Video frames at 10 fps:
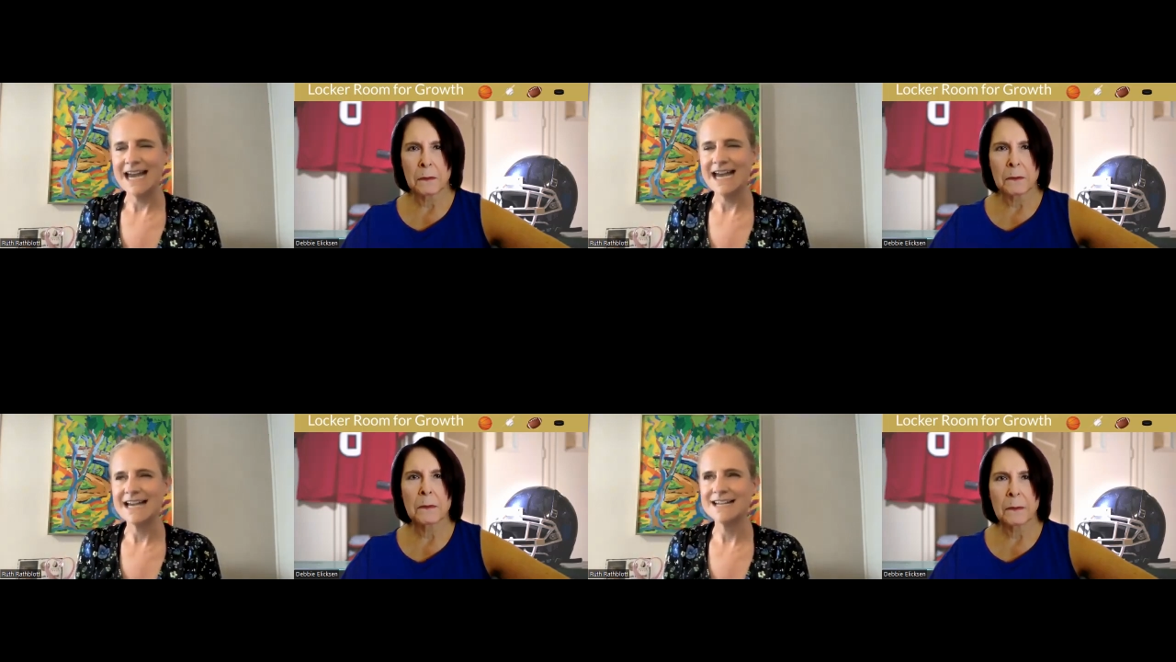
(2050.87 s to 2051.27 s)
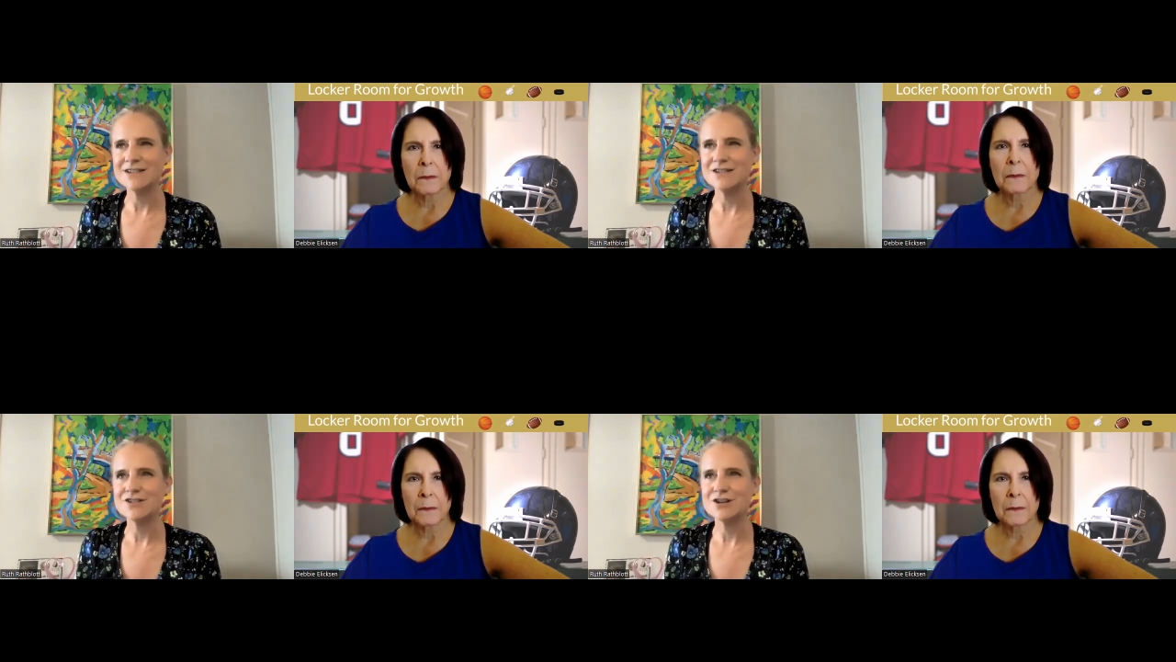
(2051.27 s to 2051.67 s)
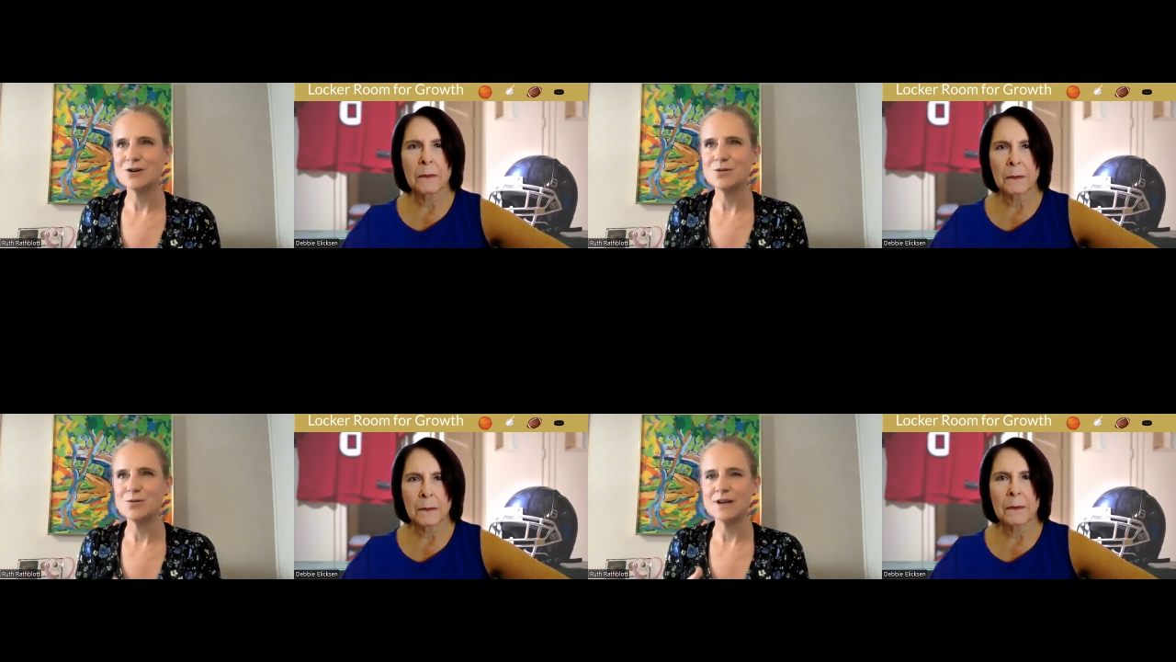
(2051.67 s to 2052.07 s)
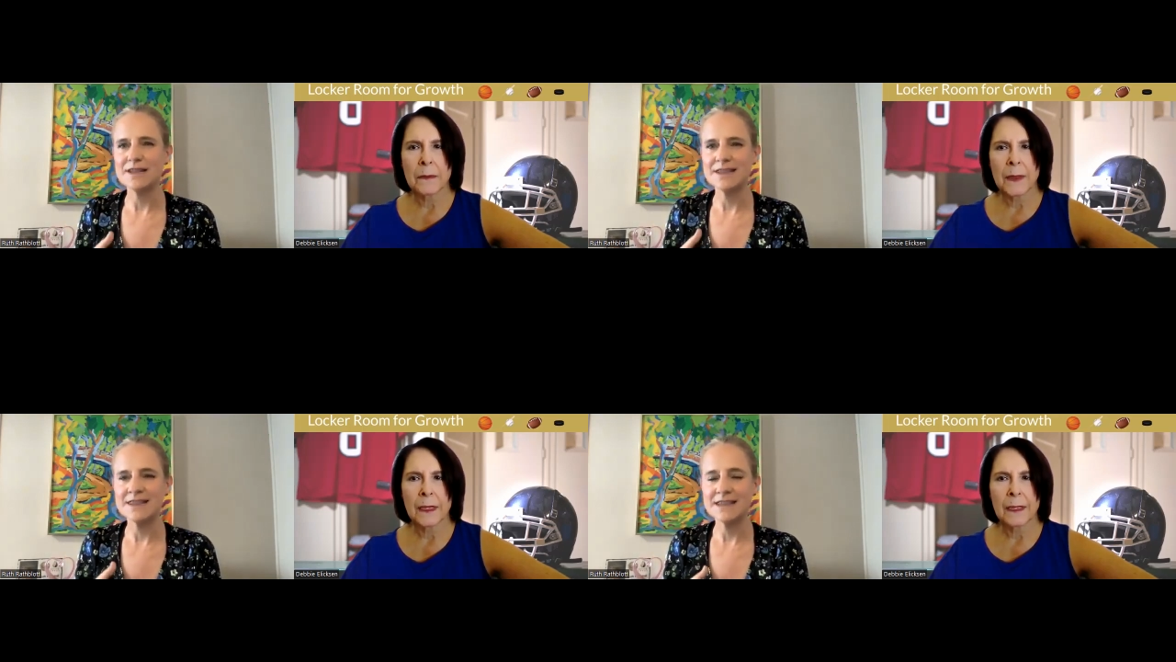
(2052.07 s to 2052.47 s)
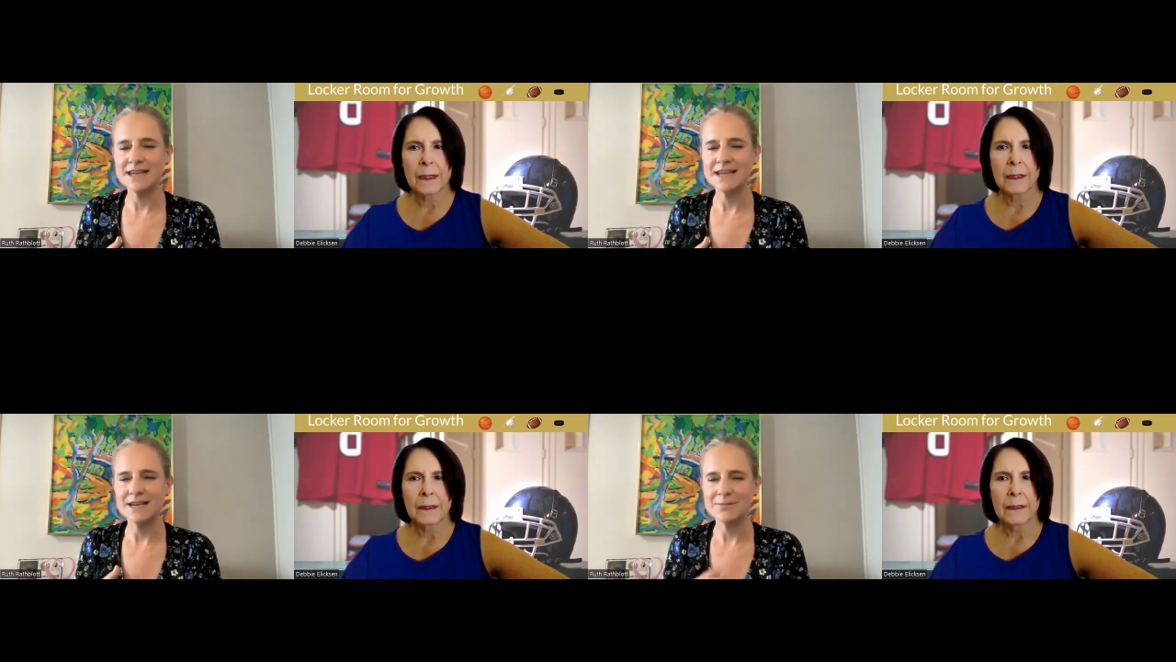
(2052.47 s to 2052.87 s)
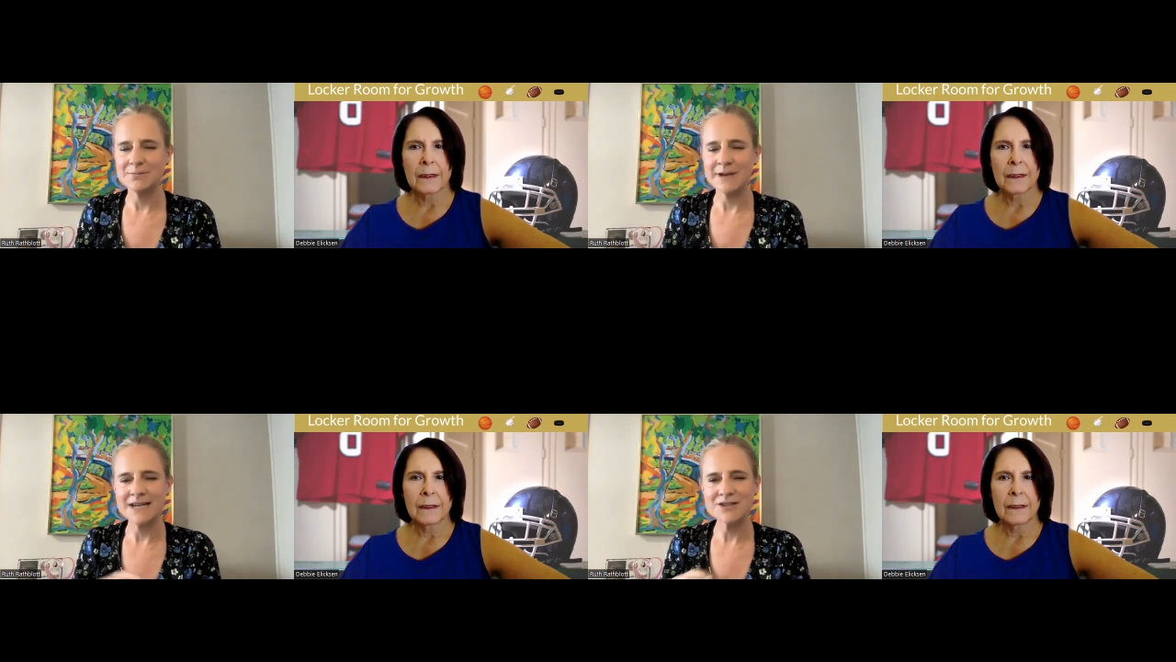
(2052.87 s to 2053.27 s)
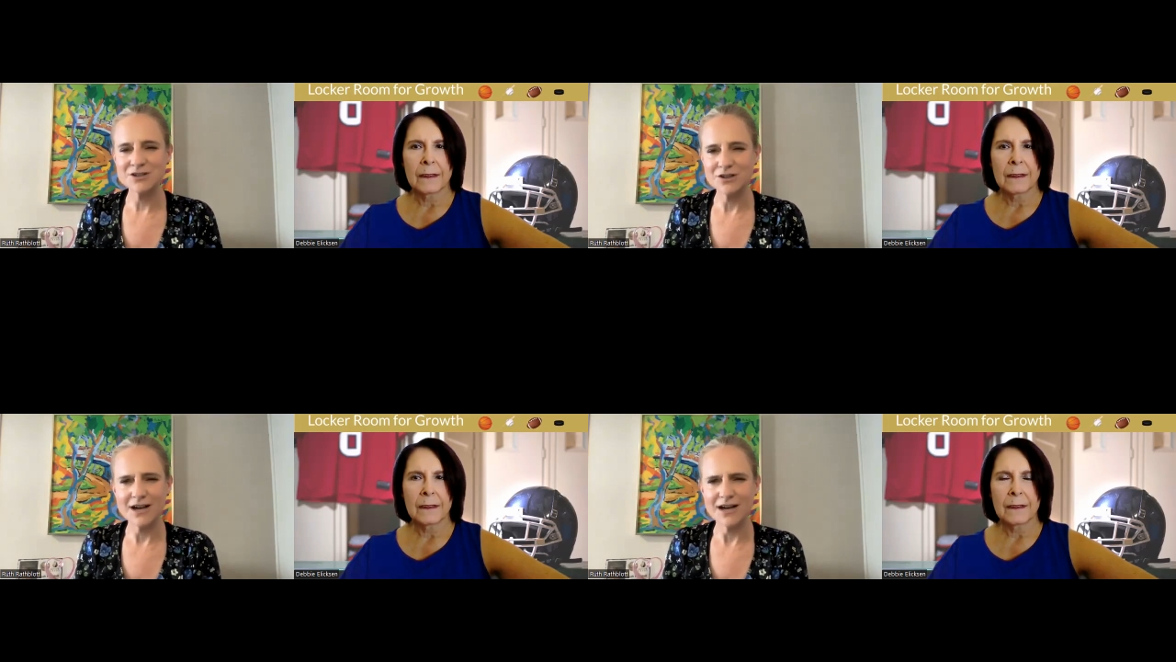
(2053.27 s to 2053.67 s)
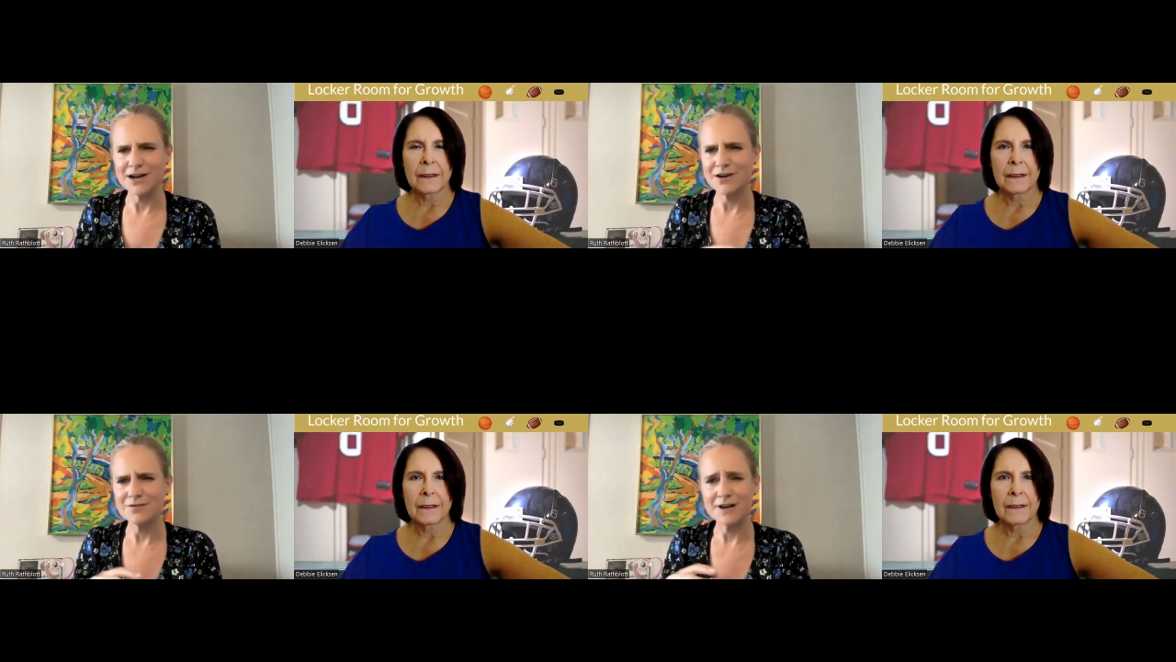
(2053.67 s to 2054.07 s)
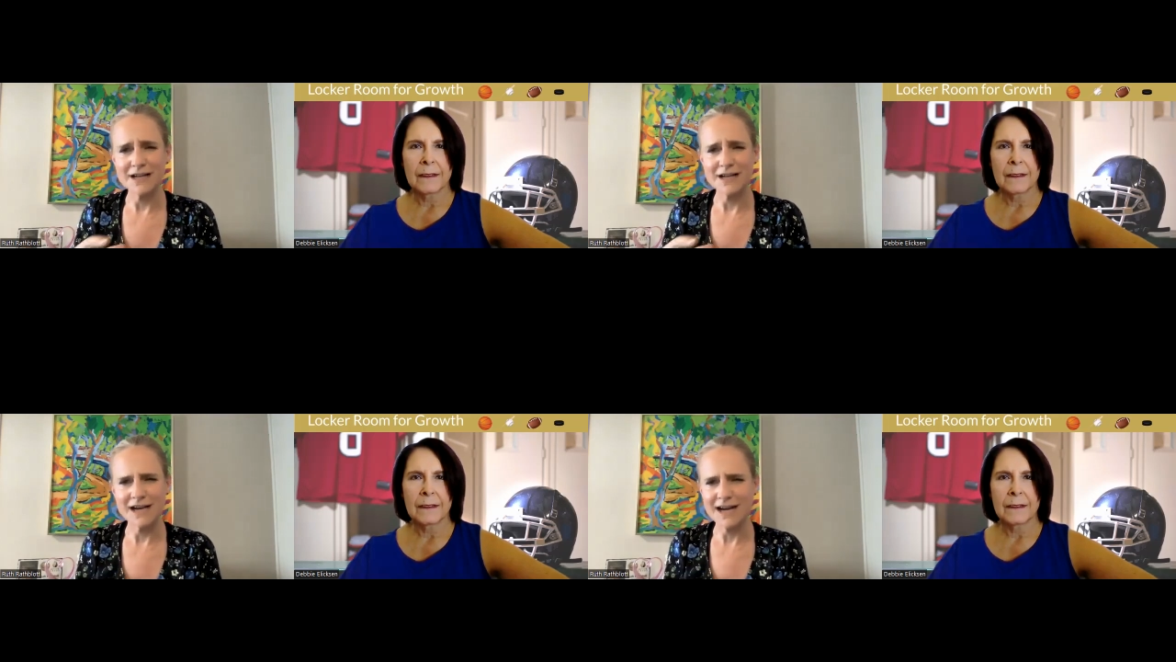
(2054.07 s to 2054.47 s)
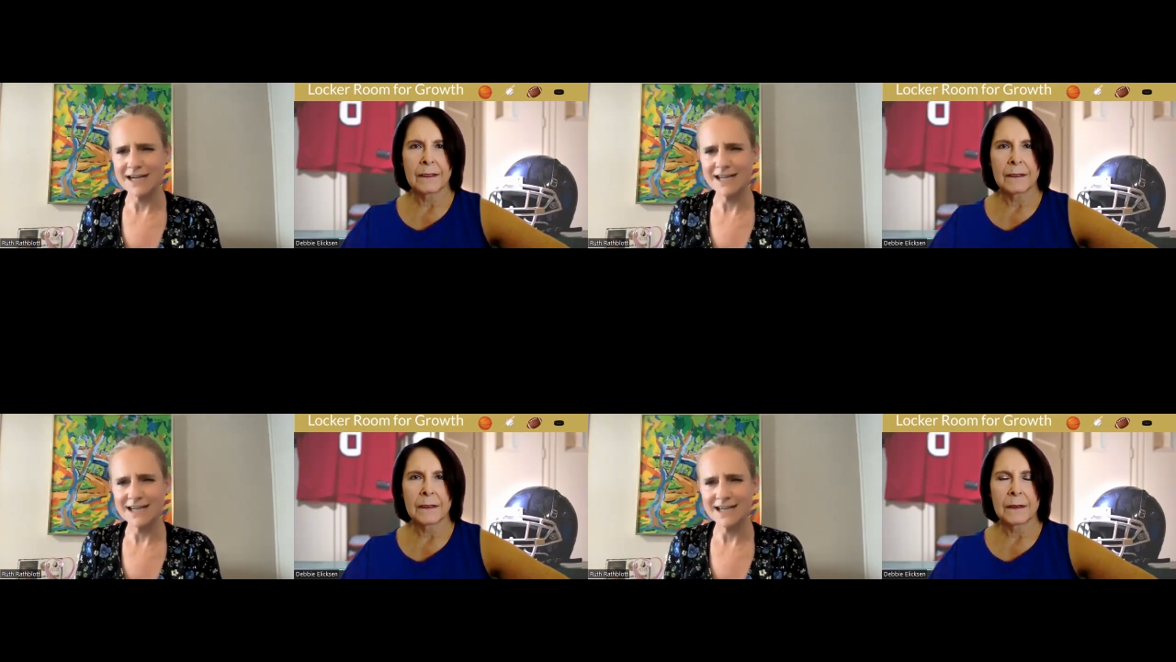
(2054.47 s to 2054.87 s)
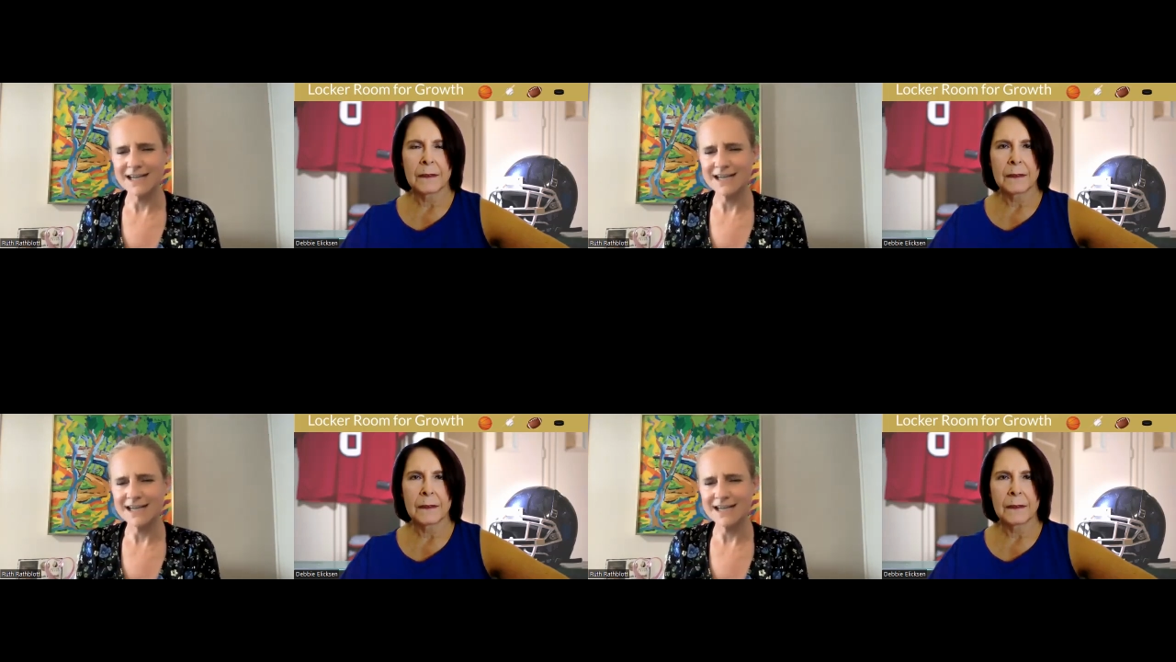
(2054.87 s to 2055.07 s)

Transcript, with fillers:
Speaker 1: And so the mantle of unhiding